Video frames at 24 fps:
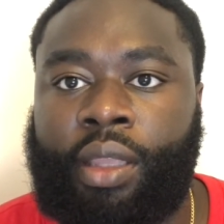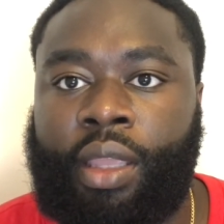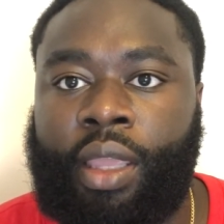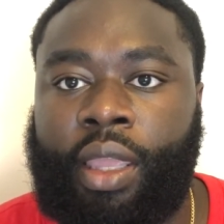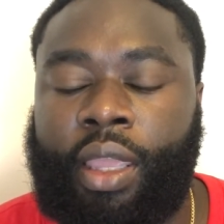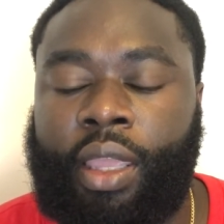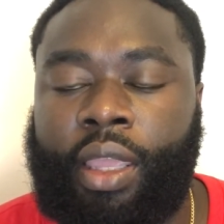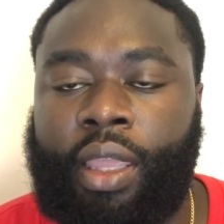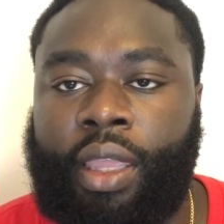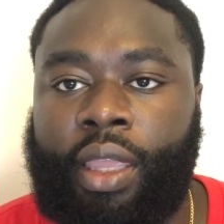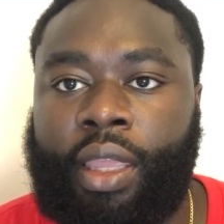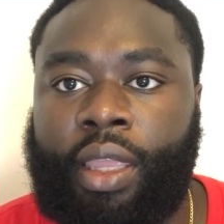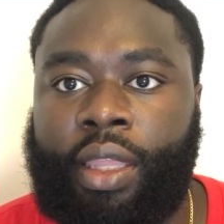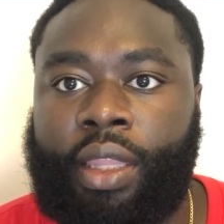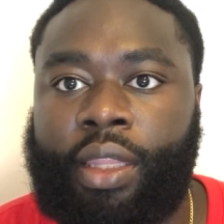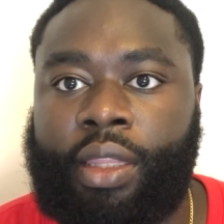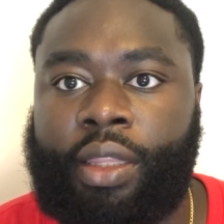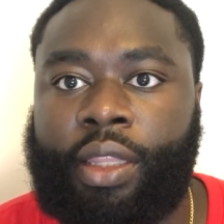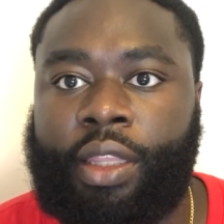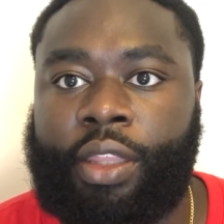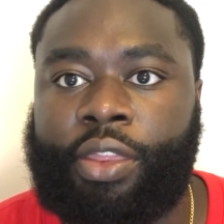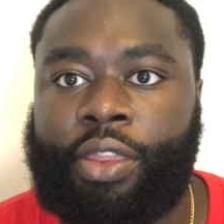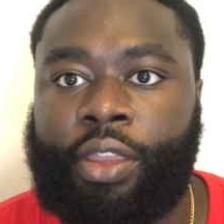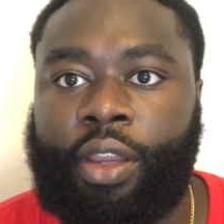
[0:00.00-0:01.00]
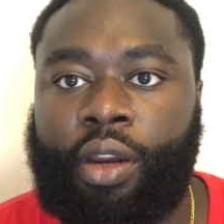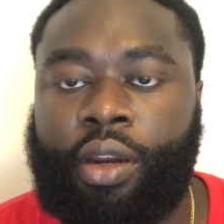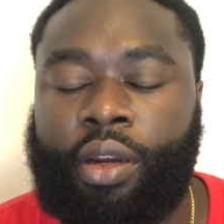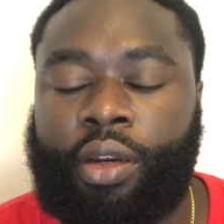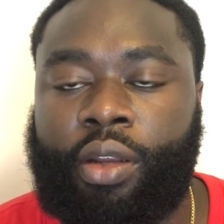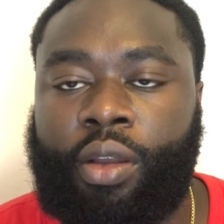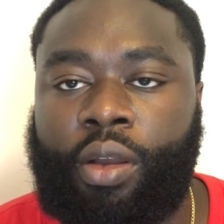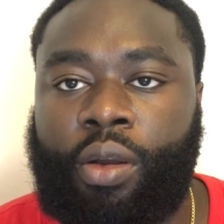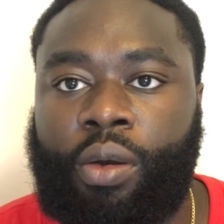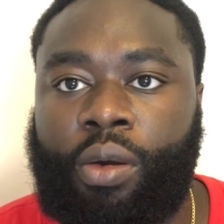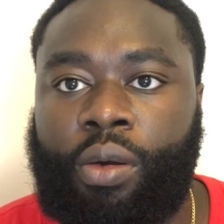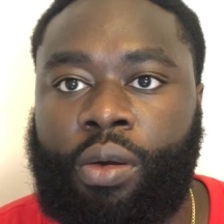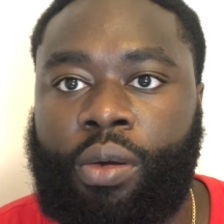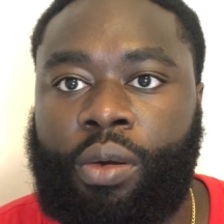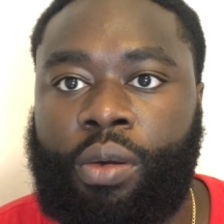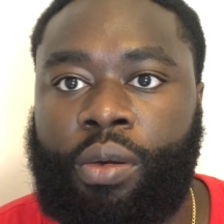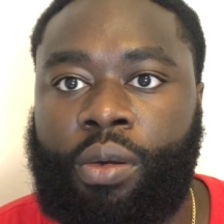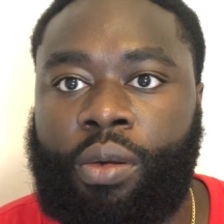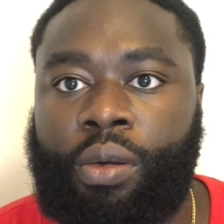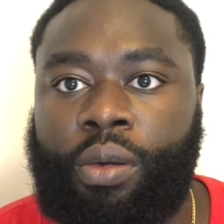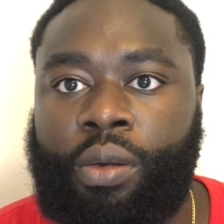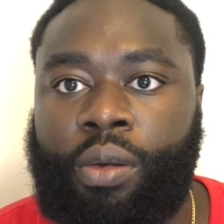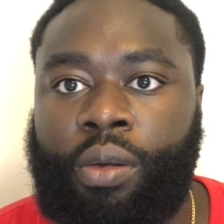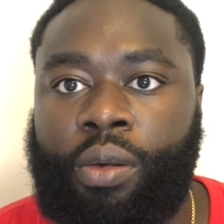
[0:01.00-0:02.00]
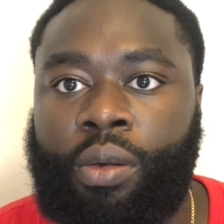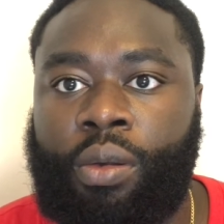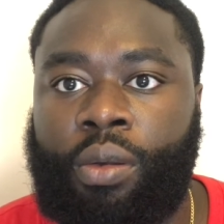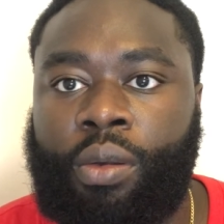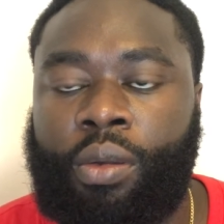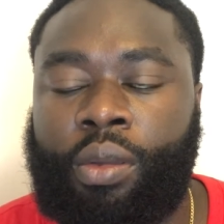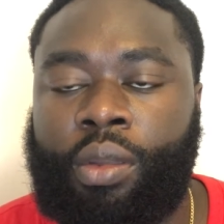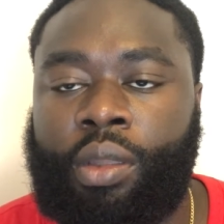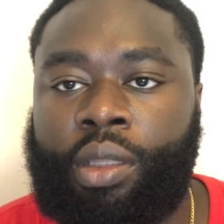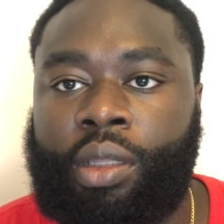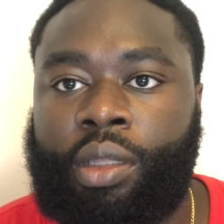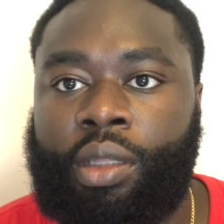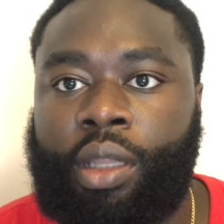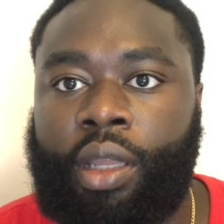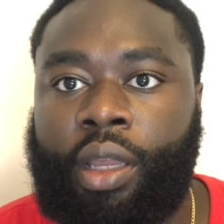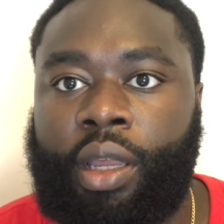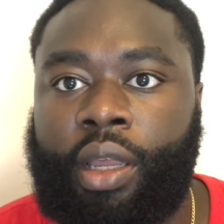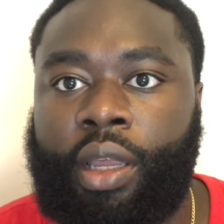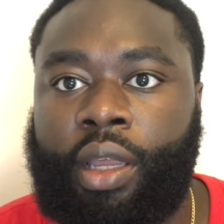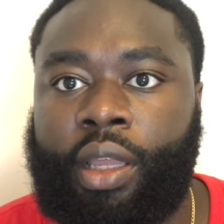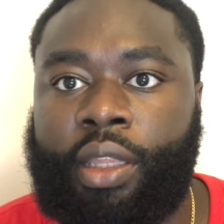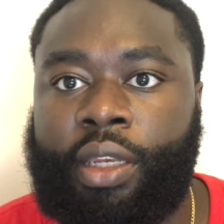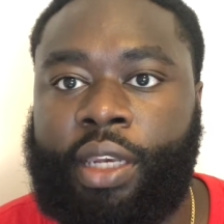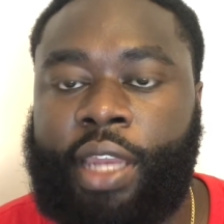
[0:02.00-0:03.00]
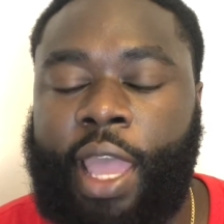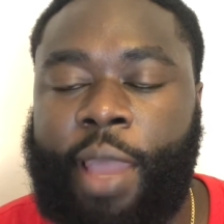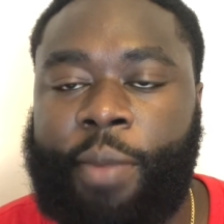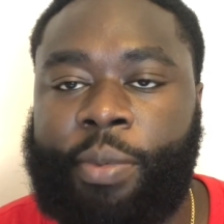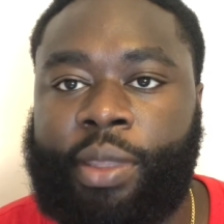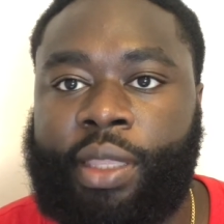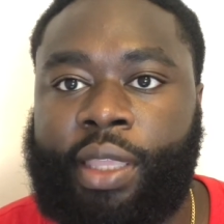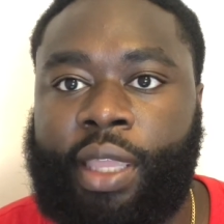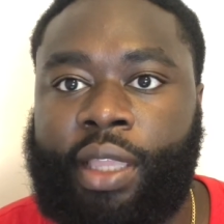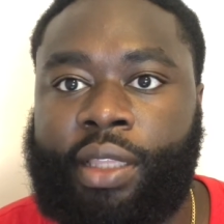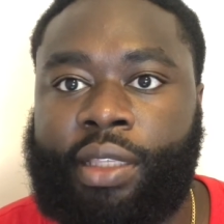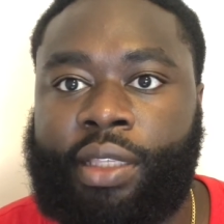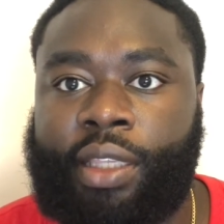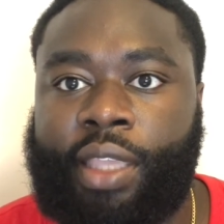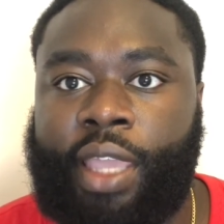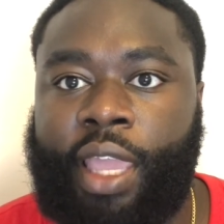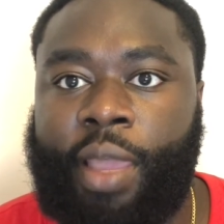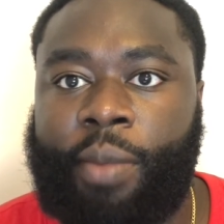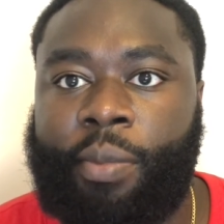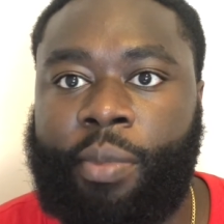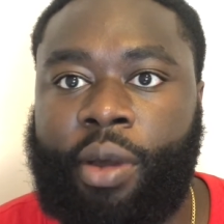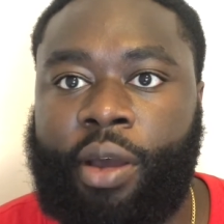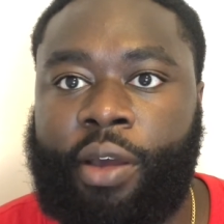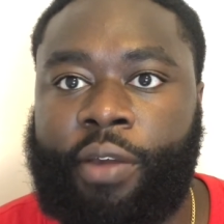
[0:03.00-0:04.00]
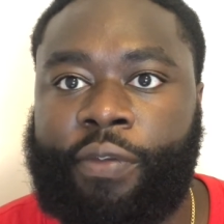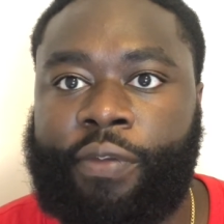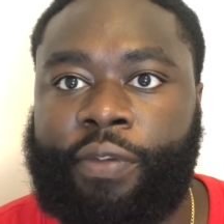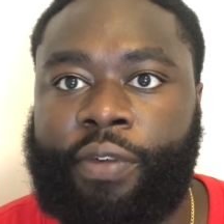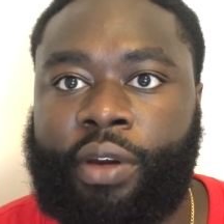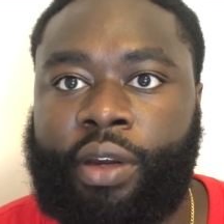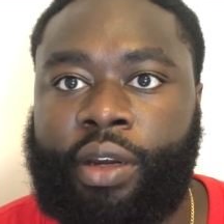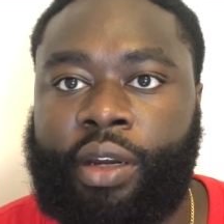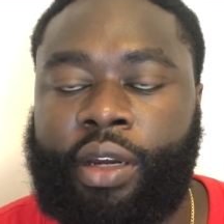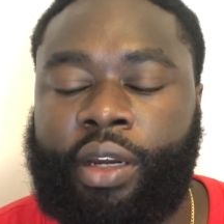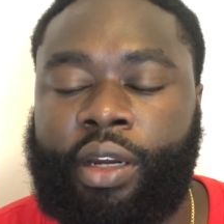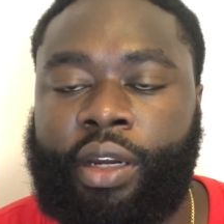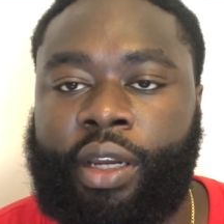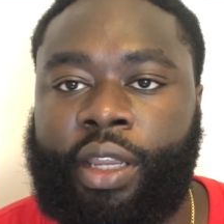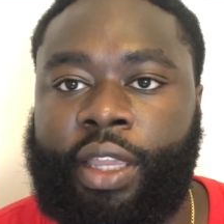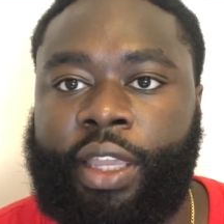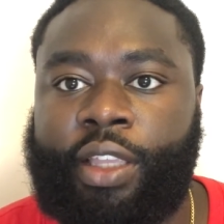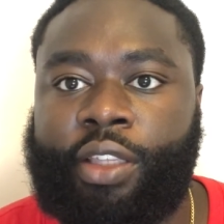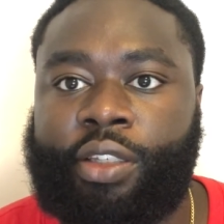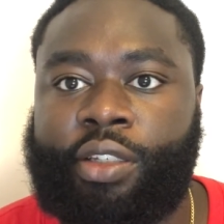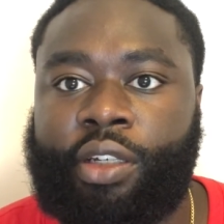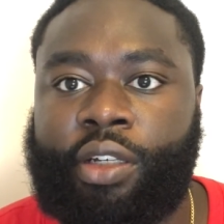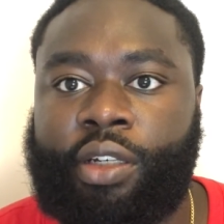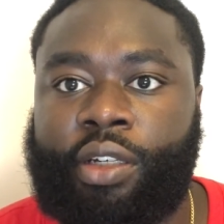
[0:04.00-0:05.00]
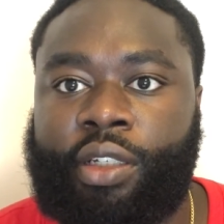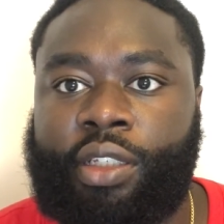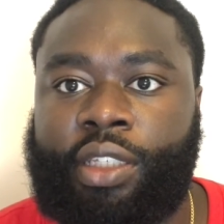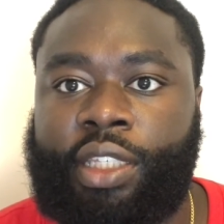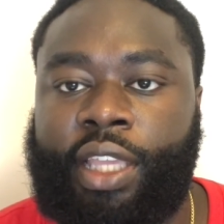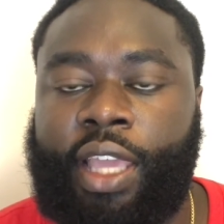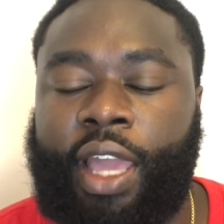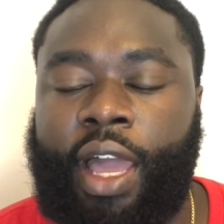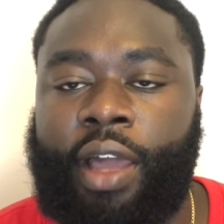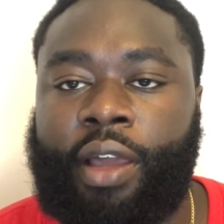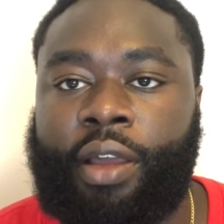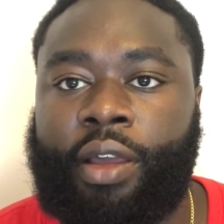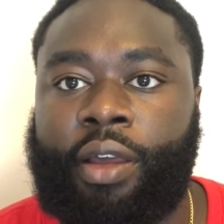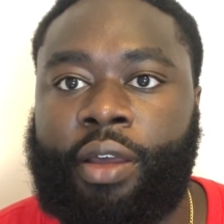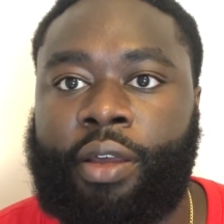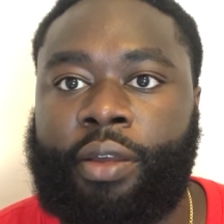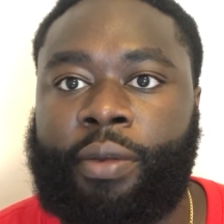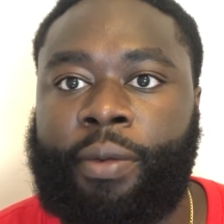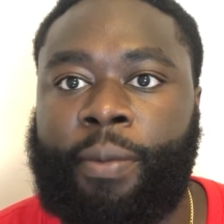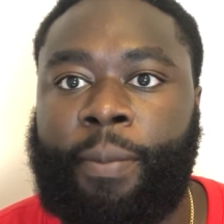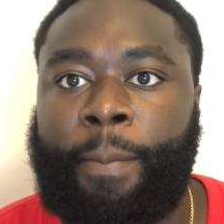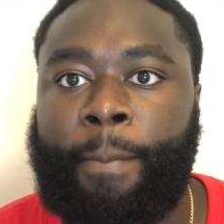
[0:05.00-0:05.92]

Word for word: And the third goal, uh, Naby Keita came on for injured Thiago